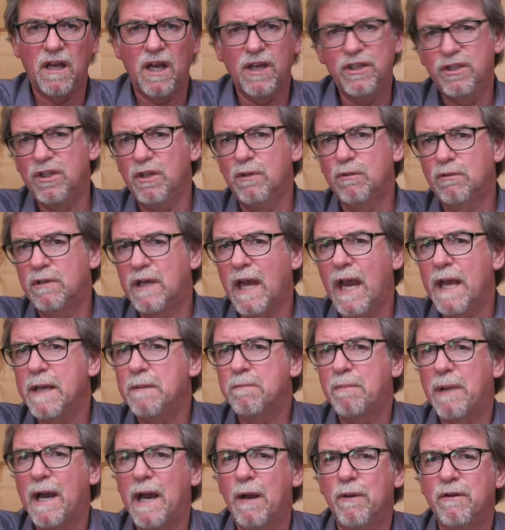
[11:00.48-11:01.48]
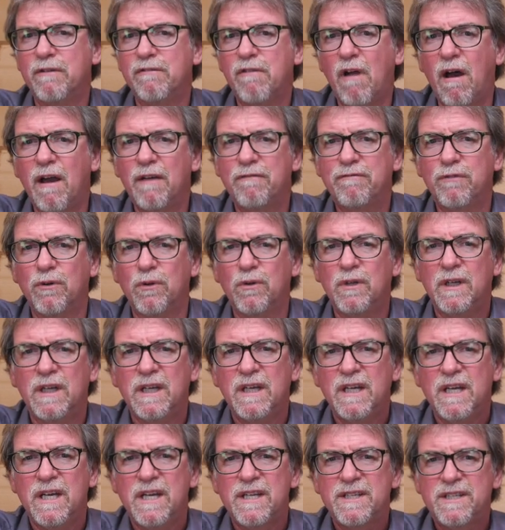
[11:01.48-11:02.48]
a UK power rifle
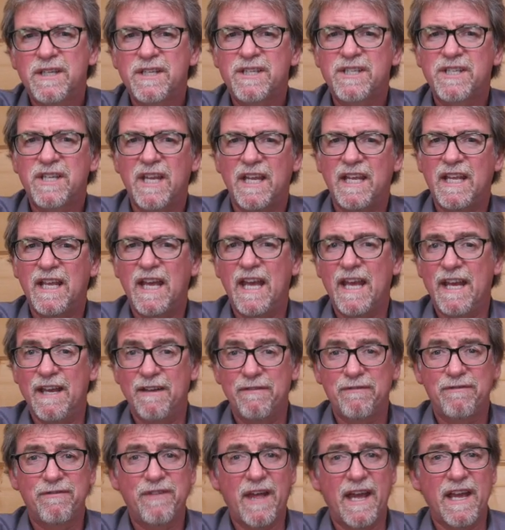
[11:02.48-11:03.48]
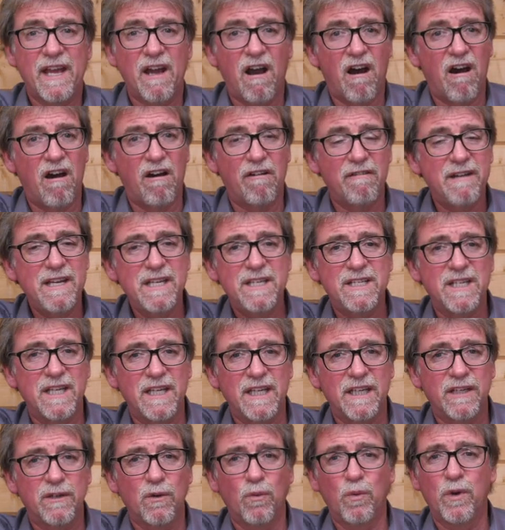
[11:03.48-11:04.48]
to see if they are
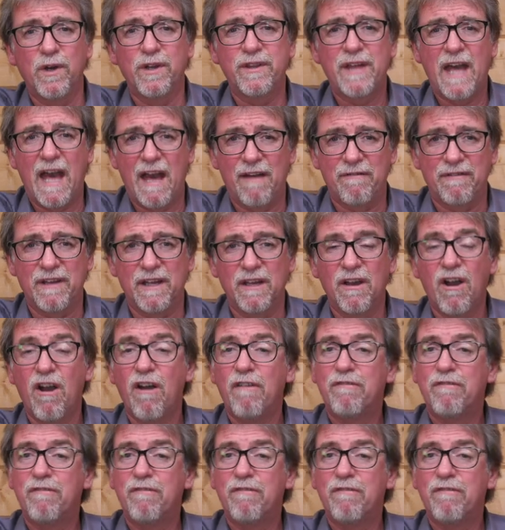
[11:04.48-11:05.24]
indeed worth having